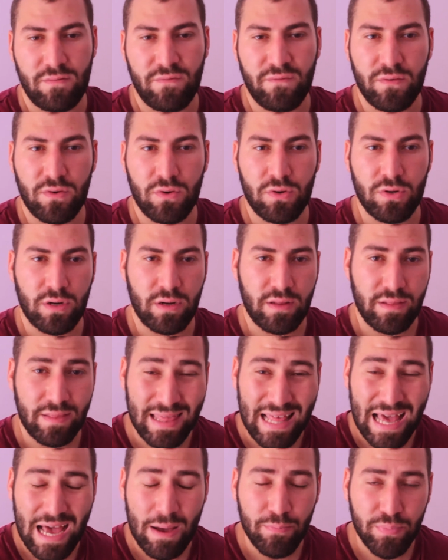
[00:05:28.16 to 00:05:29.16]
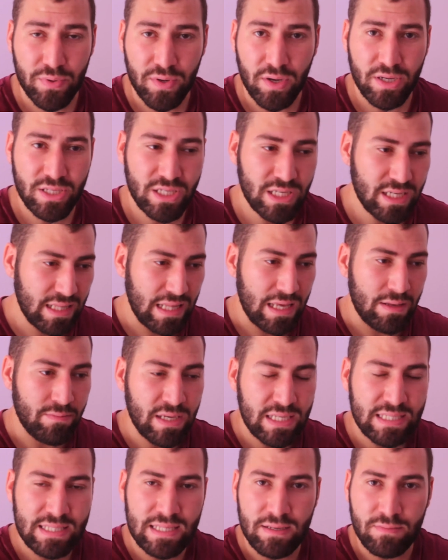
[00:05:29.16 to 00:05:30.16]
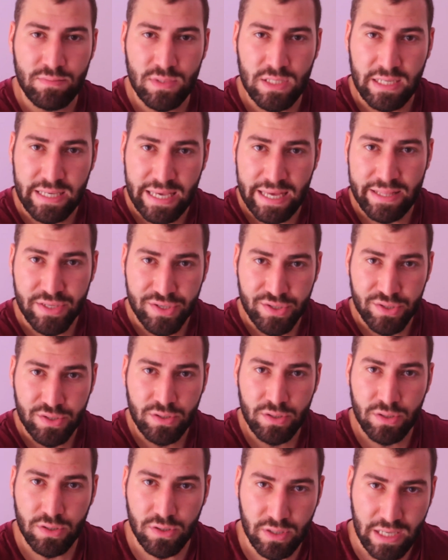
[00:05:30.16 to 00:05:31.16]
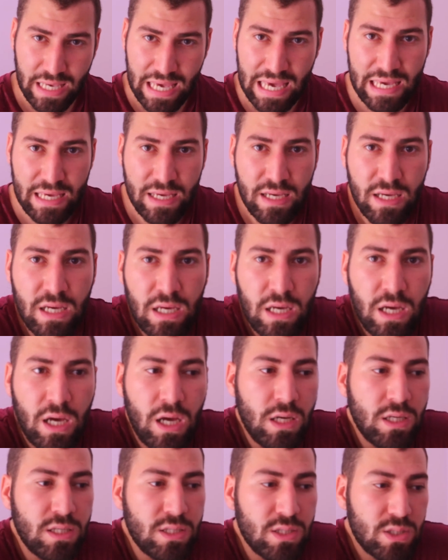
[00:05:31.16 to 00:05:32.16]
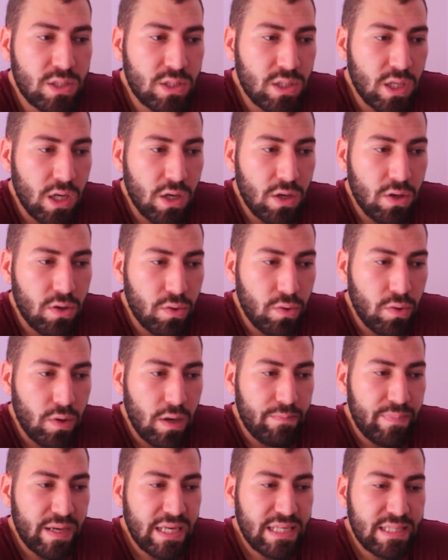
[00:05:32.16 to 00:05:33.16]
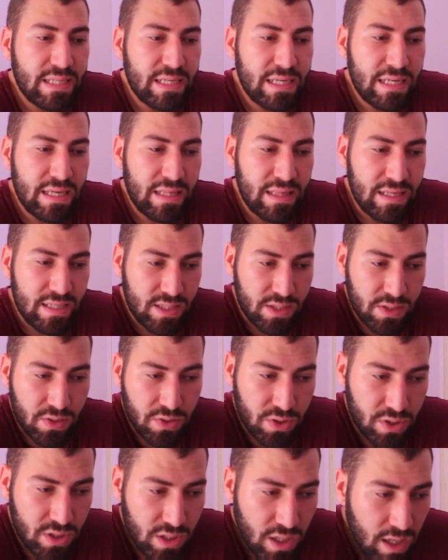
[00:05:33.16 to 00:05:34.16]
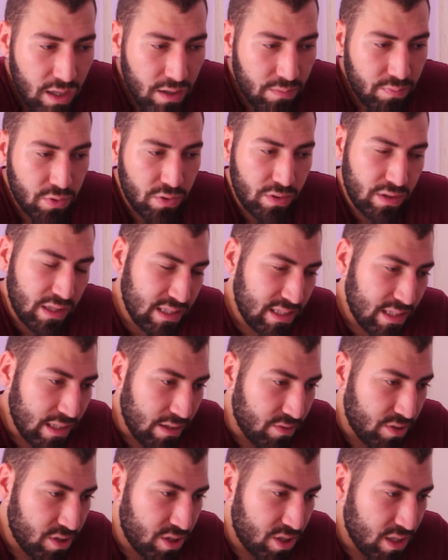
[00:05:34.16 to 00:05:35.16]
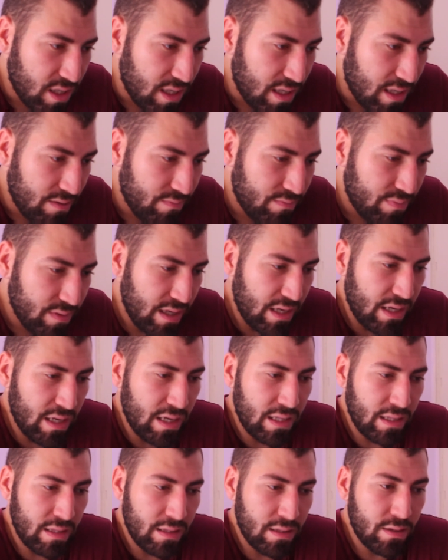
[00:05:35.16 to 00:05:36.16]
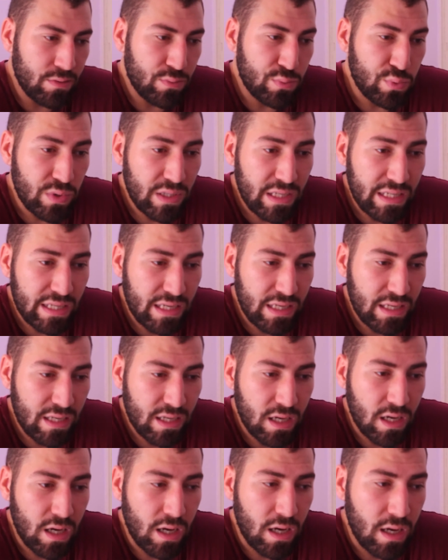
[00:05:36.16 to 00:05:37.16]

for that project and mix them together. Okay, so basically that's your job, or that's our job, and really